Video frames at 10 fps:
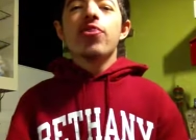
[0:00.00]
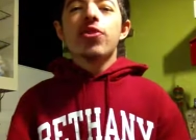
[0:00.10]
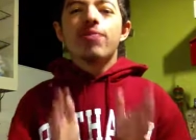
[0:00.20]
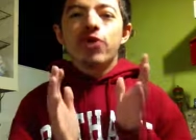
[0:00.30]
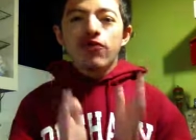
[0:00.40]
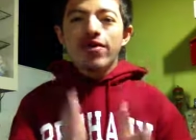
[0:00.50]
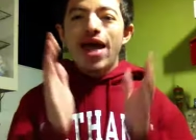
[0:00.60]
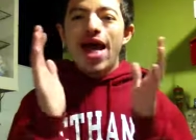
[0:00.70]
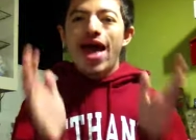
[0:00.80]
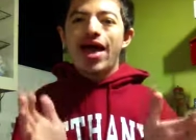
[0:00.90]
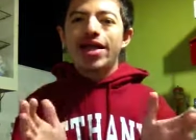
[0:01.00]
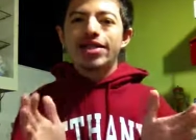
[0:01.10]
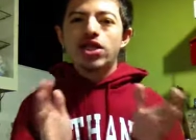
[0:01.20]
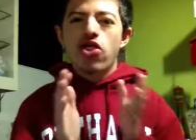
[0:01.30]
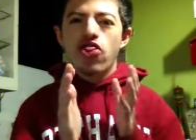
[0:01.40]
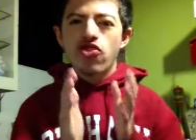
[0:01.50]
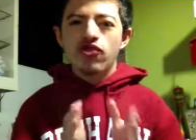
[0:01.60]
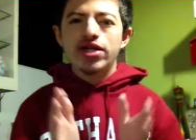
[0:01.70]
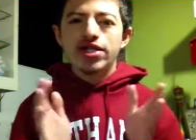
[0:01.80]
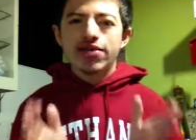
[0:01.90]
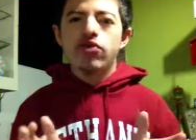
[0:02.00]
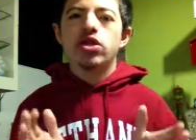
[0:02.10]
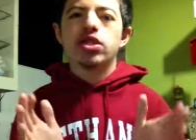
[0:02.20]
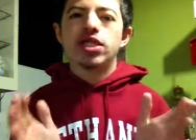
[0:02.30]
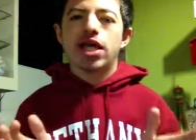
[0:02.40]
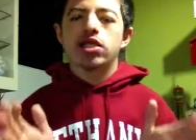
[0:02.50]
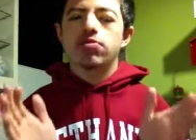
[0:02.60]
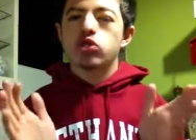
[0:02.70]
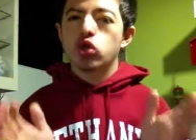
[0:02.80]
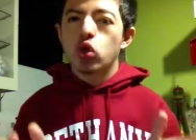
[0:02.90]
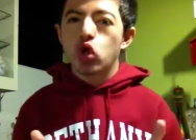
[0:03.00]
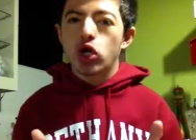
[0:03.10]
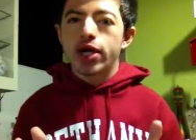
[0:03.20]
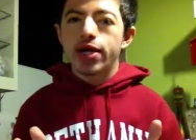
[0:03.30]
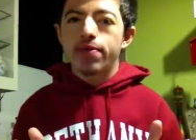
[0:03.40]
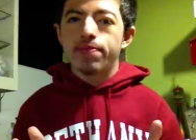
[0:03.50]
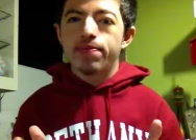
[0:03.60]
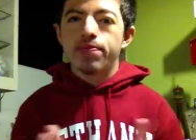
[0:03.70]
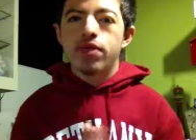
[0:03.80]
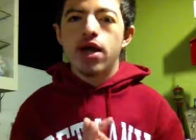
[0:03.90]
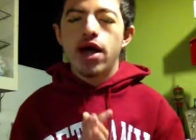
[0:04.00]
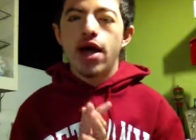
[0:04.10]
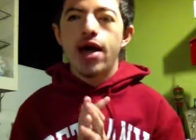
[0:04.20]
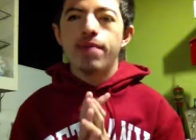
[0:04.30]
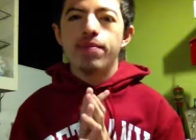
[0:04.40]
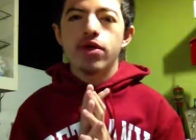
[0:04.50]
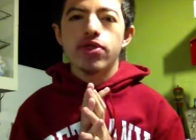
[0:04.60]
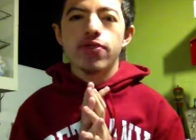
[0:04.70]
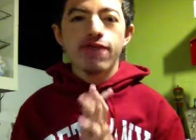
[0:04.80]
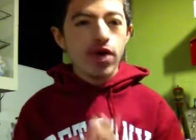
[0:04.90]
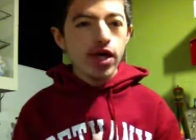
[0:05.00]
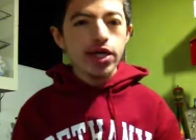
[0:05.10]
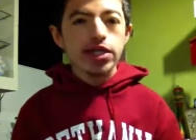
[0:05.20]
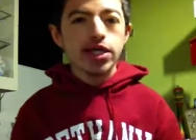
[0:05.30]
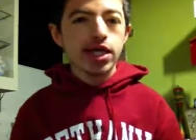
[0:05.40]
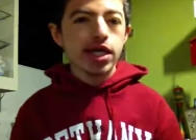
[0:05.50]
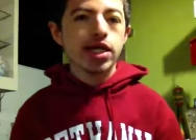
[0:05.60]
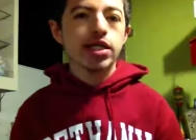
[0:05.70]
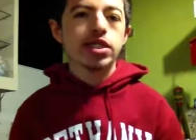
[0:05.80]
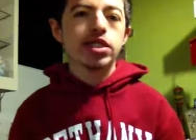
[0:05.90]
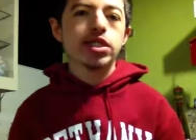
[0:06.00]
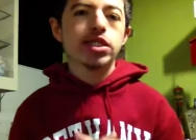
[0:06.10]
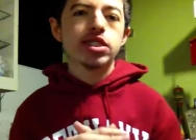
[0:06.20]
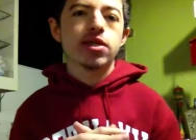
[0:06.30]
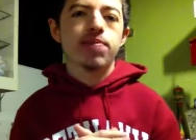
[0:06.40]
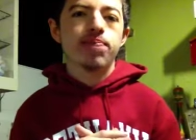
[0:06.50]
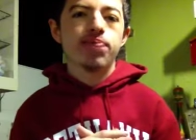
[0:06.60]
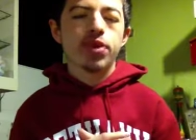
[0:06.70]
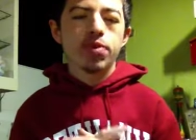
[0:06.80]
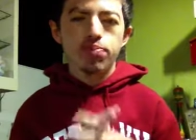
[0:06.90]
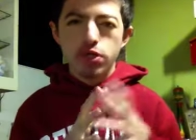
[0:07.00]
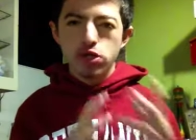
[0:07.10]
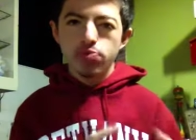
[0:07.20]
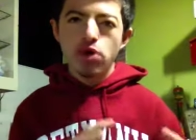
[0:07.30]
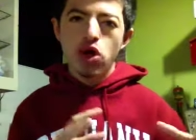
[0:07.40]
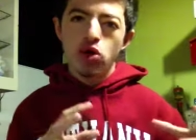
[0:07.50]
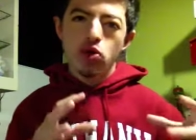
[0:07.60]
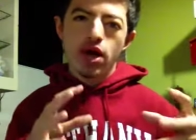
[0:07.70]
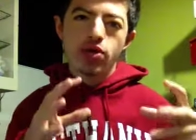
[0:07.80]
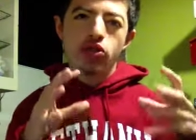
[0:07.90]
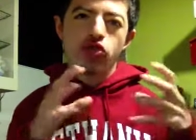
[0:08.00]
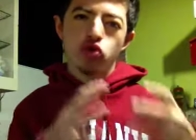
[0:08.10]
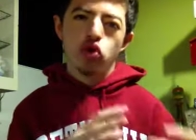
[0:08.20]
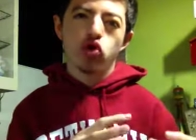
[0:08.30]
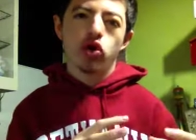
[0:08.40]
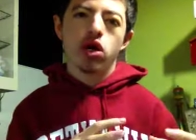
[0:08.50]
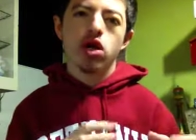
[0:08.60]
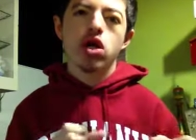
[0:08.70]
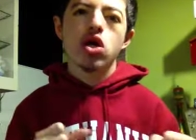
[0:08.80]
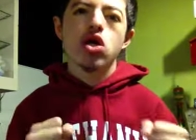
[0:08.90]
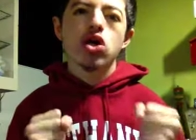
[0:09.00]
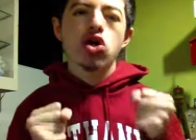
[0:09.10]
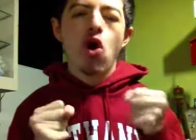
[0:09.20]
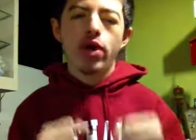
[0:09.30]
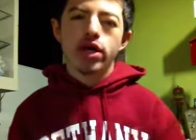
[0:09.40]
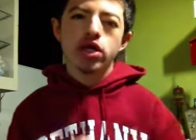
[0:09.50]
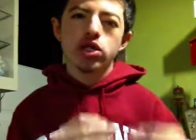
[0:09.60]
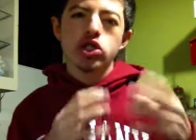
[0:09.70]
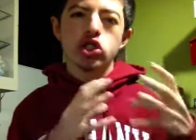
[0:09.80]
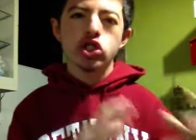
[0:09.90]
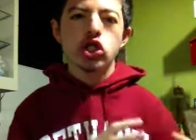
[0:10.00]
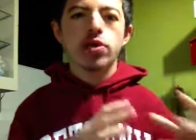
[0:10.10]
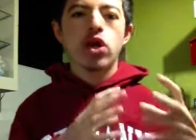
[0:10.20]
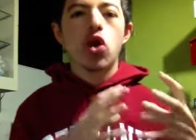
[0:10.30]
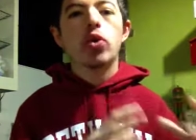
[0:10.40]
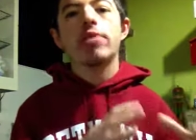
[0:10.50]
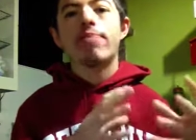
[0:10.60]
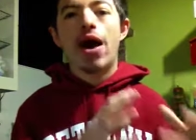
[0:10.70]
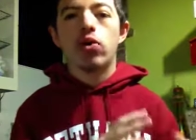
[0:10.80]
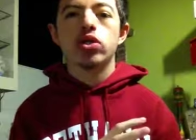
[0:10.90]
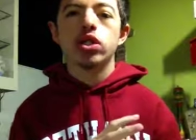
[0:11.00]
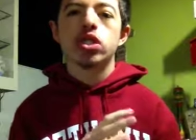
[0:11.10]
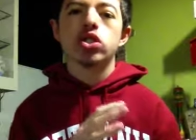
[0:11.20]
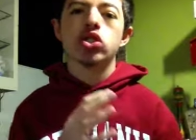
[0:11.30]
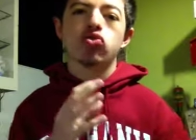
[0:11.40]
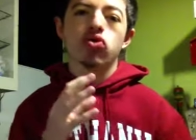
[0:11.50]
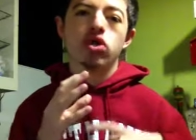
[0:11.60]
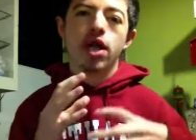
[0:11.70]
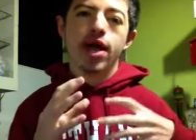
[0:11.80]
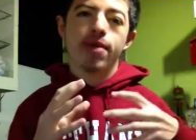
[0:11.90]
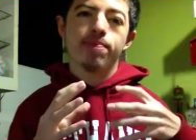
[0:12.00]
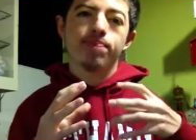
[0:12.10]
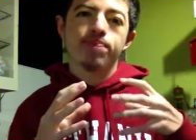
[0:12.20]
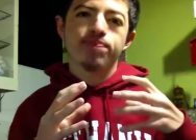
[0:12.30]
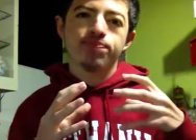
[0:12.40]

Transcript: The movie has three different sets of story. Um, the first is Bilbo and Thorin going t- to the Lonely Mountains to reclaim